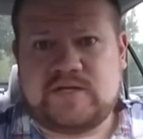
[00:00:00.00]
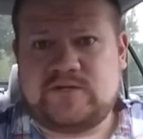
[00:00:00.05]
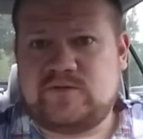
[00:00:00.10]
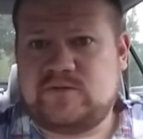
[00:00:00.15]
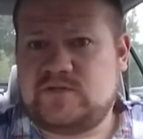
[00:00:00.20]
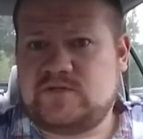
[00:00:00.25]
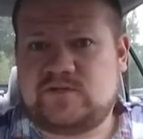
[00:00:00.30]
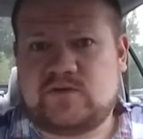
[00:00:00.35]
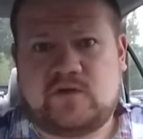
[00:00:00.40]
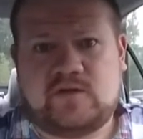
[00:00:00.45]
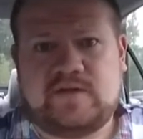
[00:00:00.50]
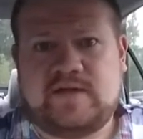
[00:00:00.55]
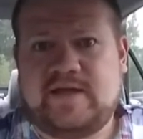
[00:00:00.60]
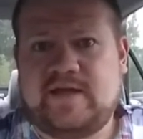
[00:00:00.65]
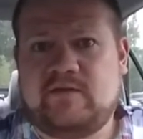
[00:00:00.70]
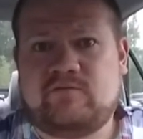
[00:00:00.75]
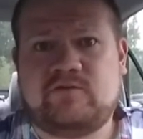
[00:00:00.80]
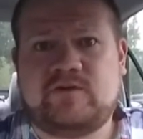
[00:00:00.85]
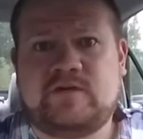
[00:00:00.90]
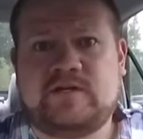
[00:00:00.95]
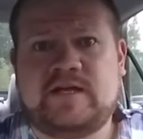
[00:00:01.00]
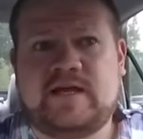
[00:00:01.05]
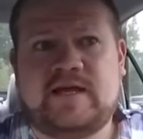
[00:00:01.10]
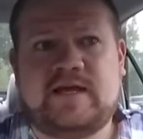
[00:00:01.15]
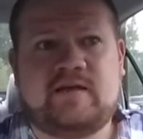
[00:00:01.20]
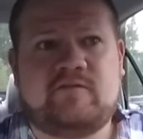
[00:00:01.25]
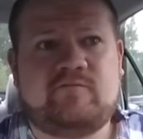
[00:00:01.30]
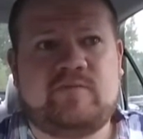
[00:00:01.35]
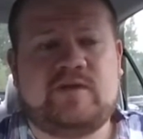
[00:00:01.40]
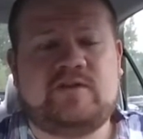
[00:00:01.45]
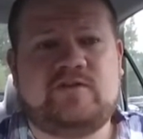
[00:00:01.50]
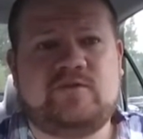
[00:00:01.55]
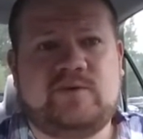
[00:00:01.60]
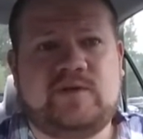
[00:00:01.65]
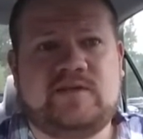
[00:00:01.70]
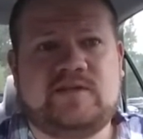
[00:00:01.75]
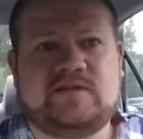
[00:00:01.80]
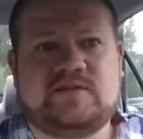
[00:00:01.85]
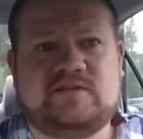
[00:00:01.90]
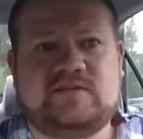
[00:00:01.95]
I do this all day, every day. I've been
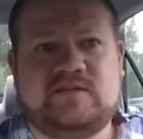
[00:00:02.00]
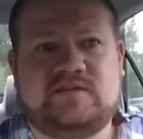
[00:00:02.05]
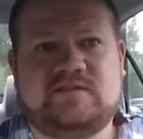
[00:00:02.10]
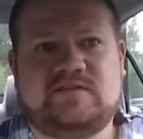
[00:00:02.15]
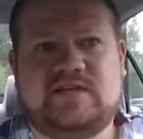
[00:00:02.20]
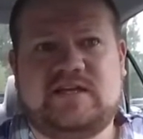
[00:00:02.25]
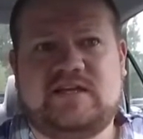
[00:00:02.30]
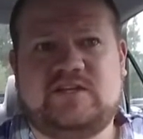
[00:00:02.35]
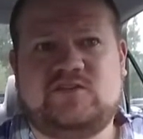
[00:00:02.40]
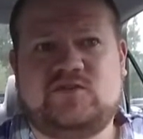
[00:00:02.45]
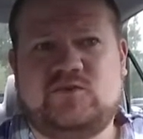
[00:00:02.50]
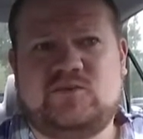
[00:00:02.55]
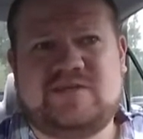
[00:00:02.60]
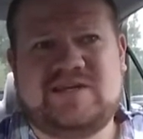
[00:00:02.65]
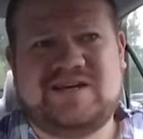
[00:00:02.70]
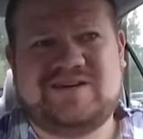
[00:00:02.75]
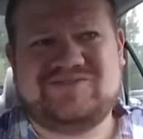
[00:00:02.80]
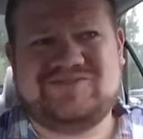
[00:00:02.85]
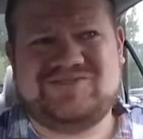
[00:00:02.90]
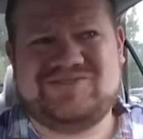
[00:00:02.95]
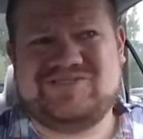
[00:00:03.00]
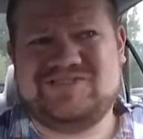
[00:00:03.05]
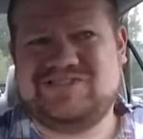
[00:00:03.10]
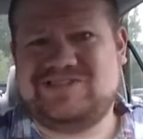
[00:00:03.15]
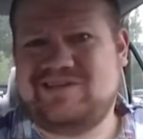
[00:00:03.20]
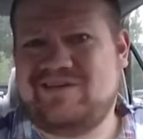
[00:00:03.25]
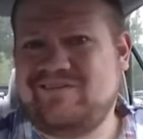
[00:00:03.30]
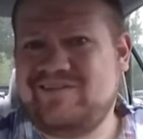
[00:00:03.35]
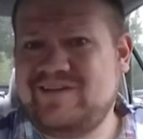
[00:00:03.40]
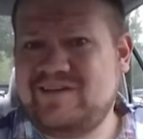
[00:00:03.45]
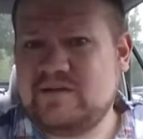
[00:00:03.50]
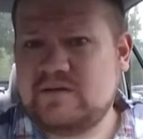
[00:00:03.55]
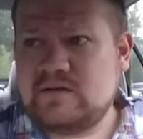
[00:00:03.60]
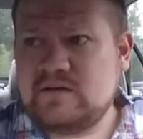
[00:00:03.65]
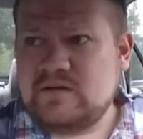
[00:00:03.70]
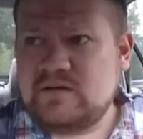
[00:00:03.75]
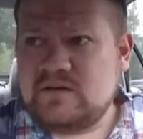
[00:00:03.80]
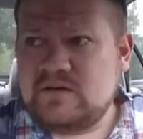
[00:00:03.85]
doing this since like 2007.